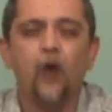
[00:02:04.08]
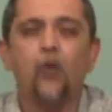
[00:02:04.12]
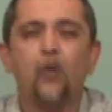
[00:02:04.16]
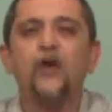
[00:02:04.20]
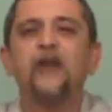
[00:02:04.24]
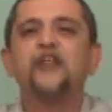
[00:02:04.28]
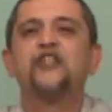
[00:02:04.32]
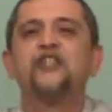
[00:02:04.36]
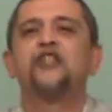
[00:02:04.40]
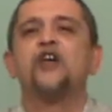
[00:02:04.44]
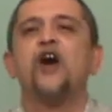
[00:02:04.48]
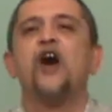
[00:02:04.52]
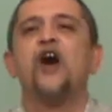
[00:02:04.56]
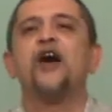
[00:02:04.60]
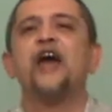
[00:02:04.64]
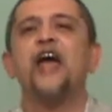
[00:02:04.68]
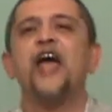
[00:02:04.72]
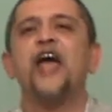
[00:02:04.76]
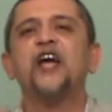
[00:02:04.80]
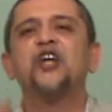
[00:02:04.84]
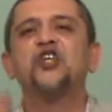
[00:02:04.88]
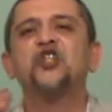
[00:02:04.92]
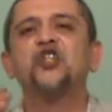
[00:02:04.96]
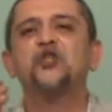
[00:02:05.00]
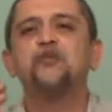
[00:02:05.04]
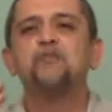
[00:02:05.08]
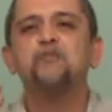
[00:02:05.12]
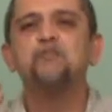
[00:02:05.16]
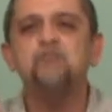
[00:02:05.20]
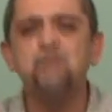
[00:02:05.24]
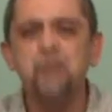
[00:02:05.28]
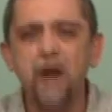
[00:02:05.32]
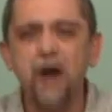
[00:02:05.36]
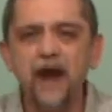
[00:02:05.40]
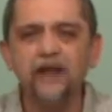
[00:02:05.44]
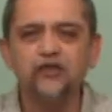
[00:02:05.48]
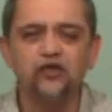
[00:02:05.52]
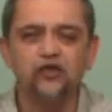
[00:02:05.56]
which are
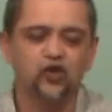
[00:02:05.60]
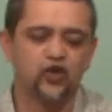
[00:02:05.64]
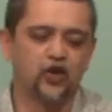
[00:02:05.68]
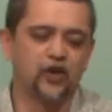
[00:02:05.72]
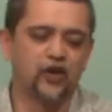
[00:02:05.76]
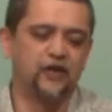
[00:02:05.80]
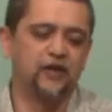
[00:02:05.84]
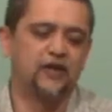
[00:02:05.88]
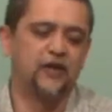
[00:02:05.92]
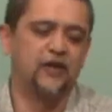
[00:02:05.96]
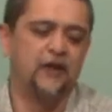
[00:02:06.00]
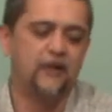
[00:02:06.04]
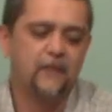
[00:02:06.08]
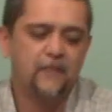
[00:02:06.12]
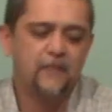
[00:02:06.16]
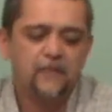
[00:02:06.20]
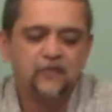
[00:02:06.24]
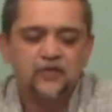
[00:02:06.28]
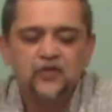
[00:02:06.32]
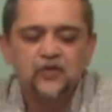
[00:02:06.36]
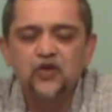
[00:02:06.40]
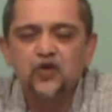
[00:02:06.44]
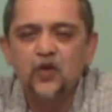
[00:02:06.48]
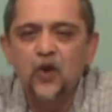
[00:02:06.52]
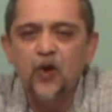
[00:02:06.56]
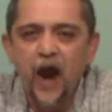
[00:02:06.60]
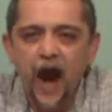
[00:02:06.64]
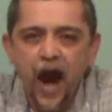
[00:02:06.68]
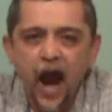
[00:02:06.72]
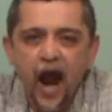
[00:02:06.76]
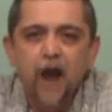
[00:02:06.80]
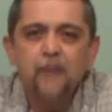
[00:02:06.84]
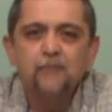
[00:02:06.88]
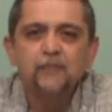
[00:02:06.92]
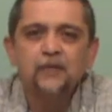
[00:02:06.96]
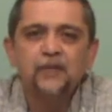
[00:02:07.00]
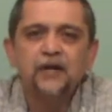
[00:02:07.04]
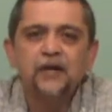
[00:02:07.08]
expected to
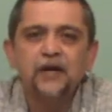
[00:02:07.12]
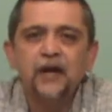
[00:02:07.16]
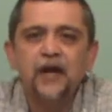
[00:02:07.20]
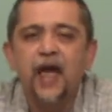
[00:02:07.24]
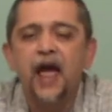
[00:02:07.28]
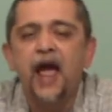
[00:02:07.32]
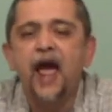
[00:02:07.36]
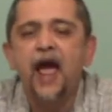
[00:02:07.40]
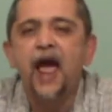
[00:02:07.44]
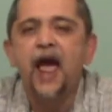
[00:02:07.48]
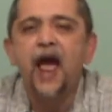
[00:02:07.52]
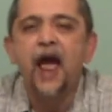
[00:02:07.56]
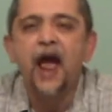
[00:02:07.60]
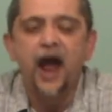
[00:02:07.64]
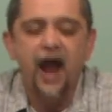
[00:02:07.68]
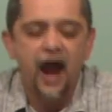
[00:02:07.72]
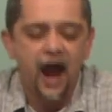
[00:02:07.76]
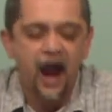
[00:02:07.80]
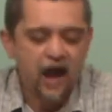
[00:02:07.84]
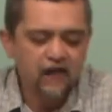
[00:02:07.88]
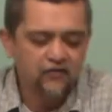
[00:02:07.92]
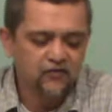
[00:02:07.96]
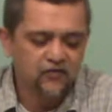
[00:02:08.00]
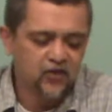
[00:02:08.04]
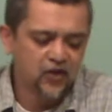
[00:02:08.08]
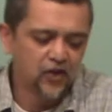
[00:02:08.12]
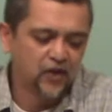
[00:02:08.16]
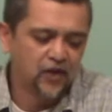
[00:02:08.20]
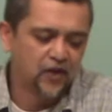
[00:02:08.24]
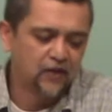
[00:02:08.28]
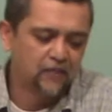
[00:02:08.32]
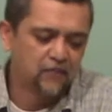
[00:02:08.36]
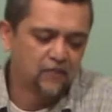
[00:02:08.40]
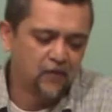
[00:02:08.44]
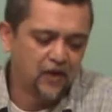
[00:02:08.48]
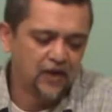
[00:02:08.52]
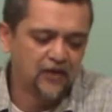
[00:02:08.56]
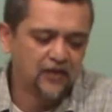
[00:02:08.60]
happen after
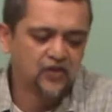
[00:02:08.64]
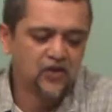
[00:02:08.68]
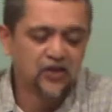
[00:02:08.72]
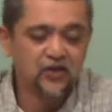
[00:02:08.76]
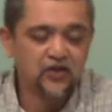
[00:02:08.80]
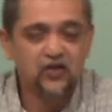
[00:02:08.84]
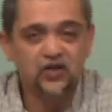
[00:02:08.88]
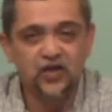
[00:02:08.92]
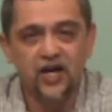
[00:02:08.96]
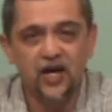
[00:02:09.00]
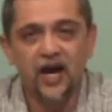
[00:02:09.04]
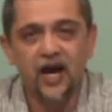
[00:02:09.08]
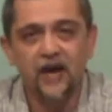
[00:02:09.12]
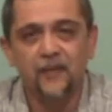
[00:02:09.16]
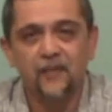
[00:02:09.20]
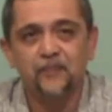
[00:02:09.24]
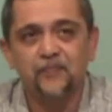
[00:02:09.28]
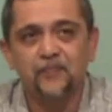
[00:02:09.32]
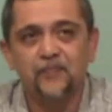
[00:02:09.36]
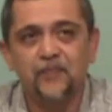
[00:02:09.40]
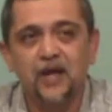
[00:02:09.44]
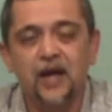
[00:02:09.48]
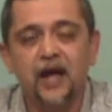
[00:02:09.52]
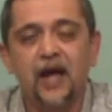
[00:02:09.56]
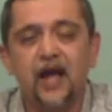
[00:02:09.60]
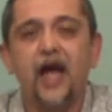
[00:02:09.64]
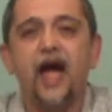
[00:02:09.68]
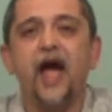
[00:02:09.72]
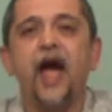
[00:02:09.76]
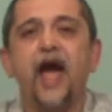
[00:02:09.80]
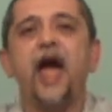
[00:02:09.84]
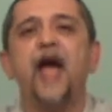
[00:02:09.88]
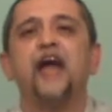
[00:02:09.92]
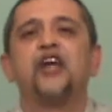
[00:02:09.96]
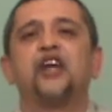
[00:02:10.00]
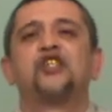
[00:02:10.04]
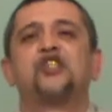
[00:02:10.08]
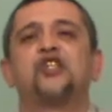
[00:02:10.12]
the present time.
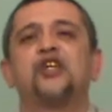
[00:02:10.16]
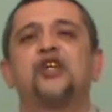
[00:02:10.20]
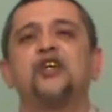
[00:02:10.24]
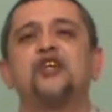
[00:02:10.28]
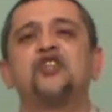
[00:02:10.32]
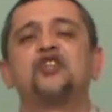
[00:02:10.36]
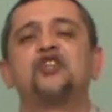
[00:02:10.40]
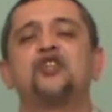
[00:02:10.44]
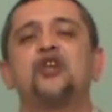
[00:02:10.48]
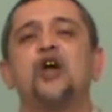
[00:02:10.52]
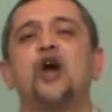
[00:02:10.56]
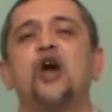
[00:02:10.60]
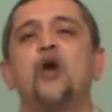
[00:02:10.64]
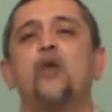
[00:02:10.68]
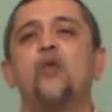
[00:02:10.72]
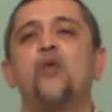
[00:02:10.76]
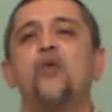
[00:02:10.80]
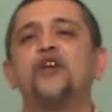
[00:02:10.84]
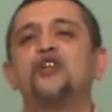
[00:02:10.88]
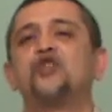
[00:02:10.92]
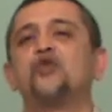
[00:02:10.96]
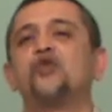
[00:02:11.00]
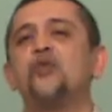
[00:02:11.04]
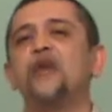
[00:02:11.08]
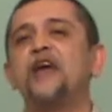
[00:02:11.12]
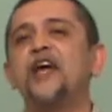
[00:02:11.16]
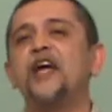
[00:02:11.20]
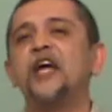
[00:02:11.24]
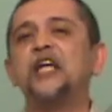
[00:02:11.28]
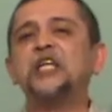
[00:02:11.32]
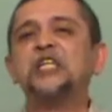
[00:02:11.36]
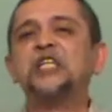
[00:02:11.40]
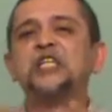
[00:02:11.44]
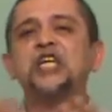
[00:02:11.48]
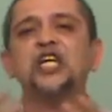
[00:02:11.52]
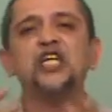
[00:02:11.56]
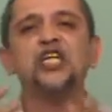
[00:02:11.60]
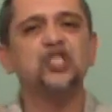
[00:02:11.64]
Actions which we
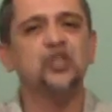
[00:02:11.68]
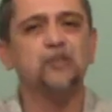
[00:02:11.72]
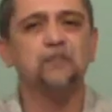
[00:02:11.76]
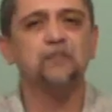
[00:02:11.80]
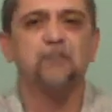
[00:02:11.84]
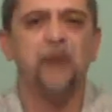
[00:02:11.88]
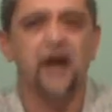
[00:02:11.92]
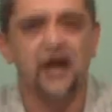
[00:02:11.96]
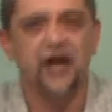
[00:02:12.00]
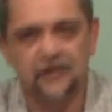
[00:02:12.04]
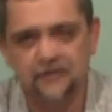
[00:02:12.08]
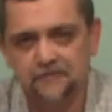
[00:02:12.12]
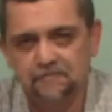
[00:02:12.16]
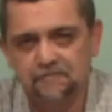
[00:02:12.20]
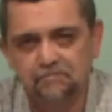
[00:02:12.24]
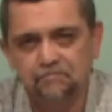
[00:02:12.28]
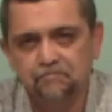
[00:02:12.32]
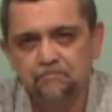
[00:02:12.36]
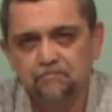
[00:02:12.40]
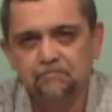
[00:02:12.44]
anticipate